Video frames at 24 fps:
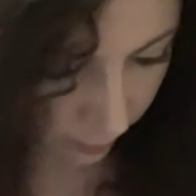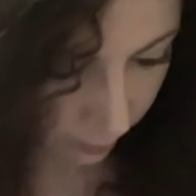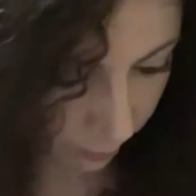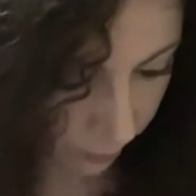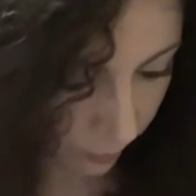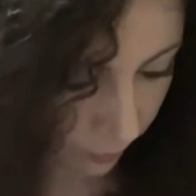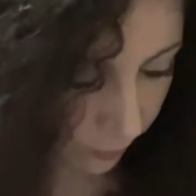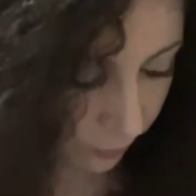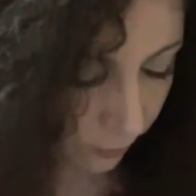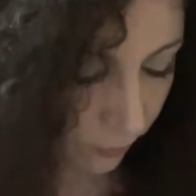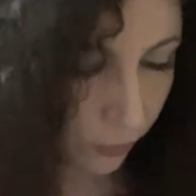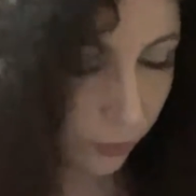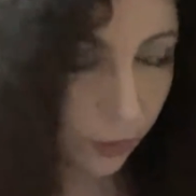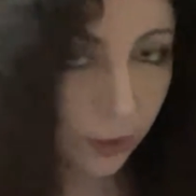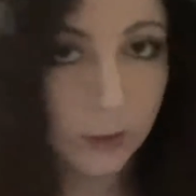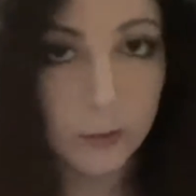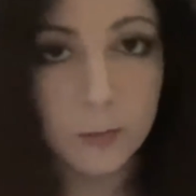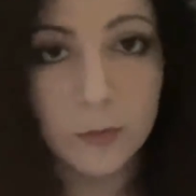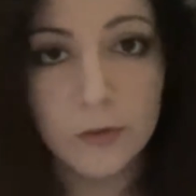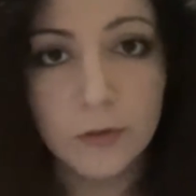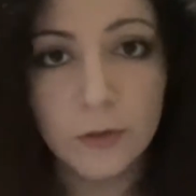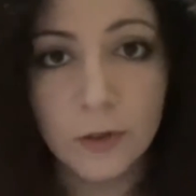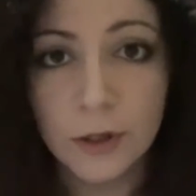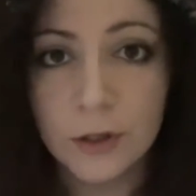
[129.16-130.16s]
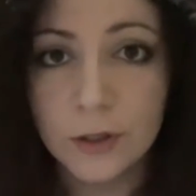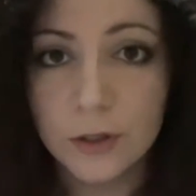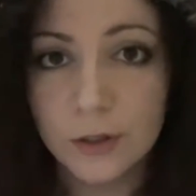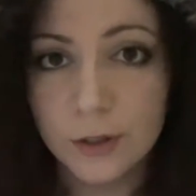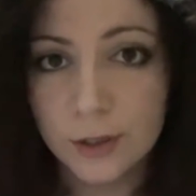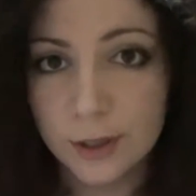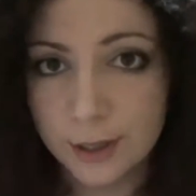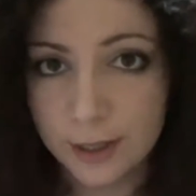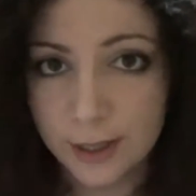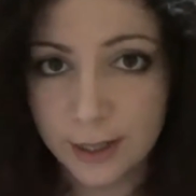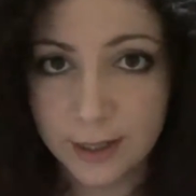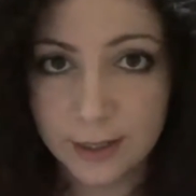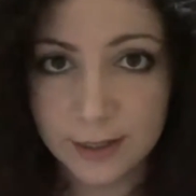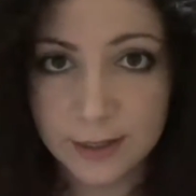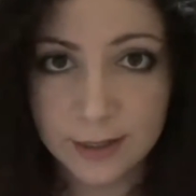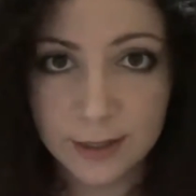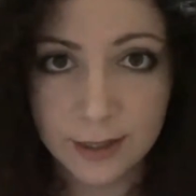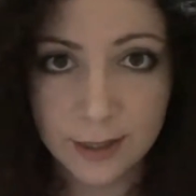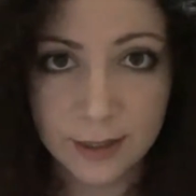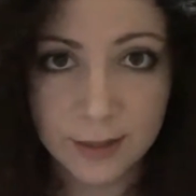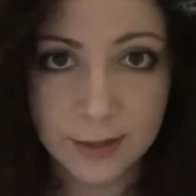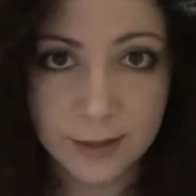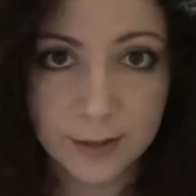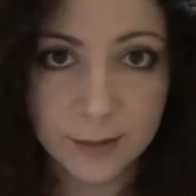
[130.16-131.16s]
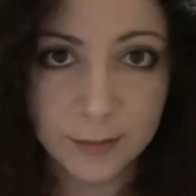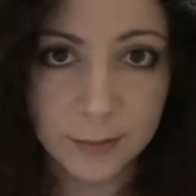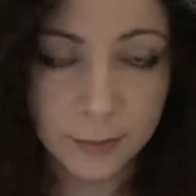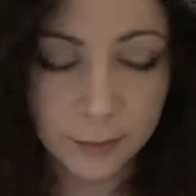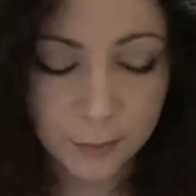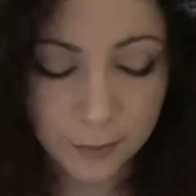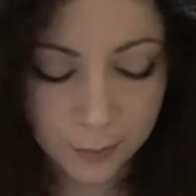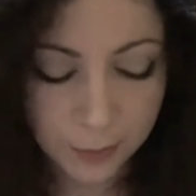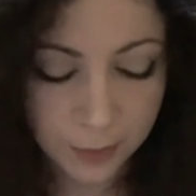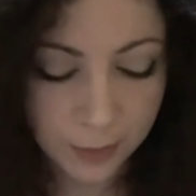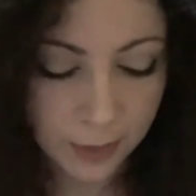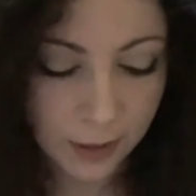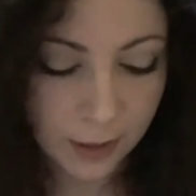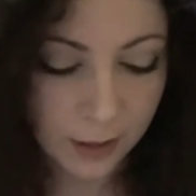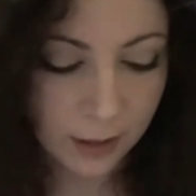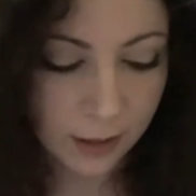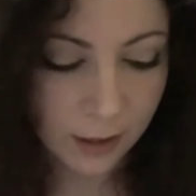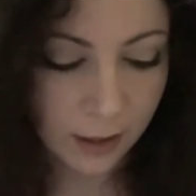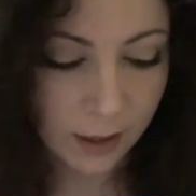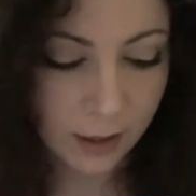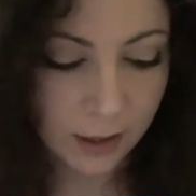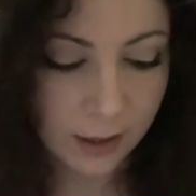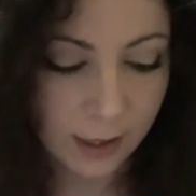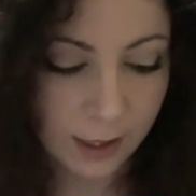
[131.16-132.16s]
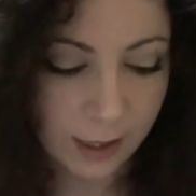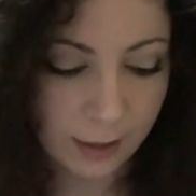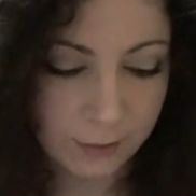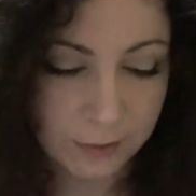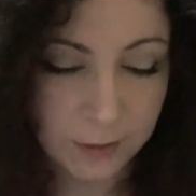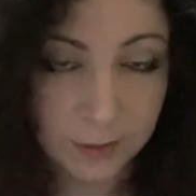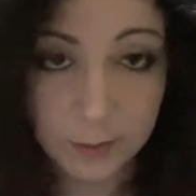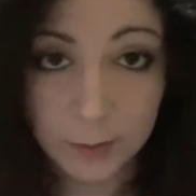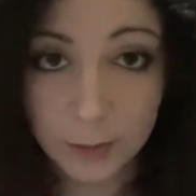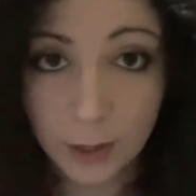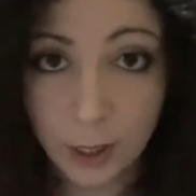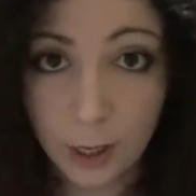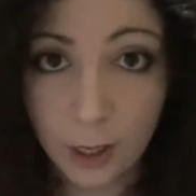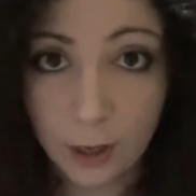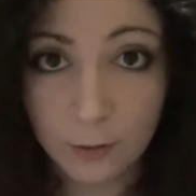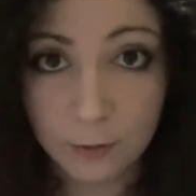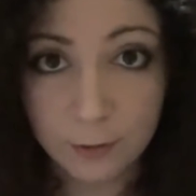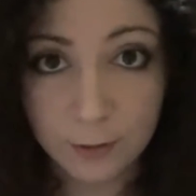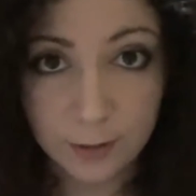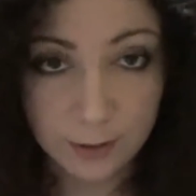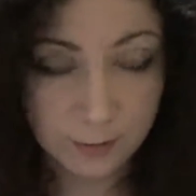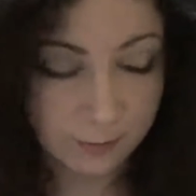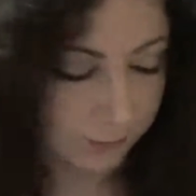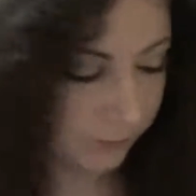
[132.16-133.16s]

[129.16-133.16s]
before I move on to the next item, I'll have some coffee.